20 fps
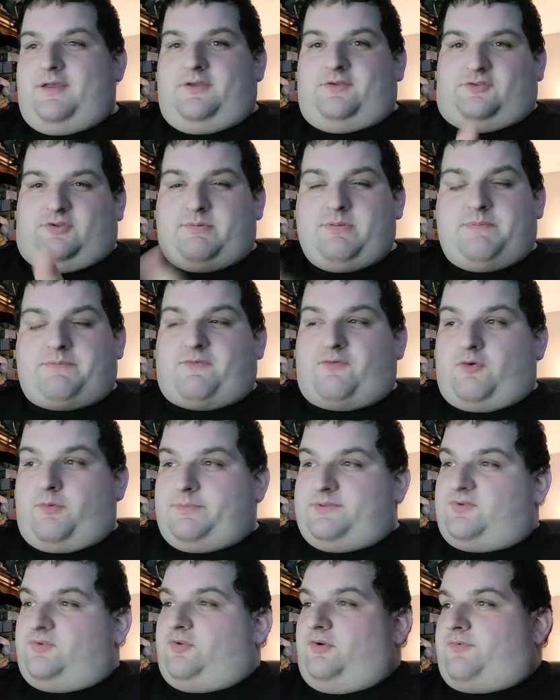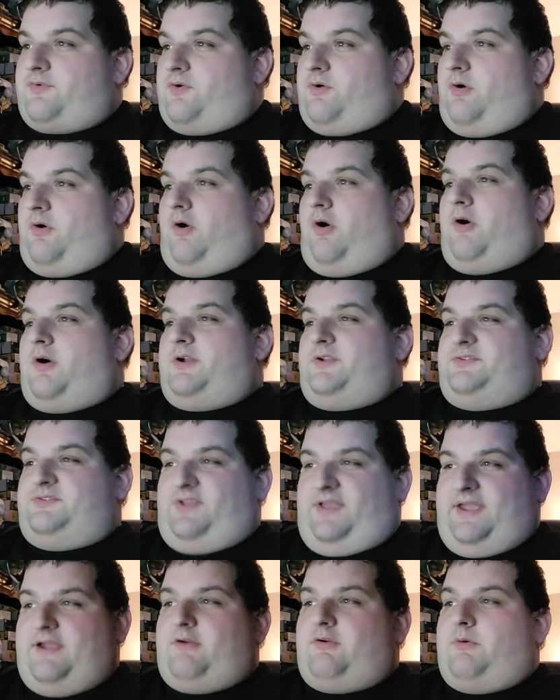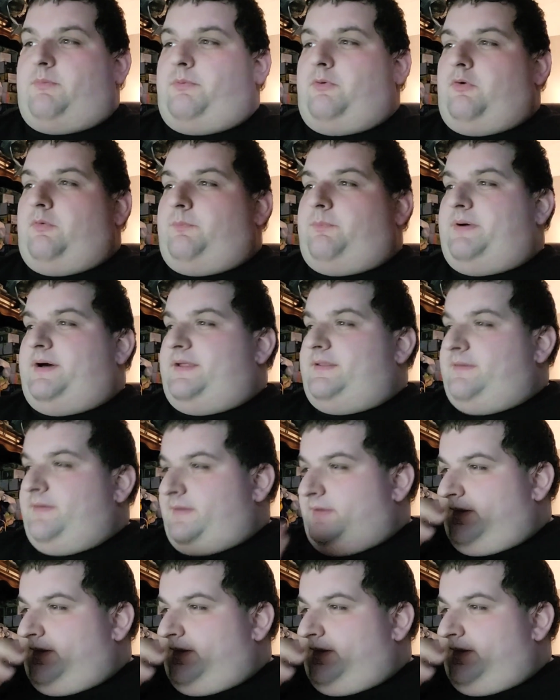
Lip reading: Some of the performances overall aren't terrible, but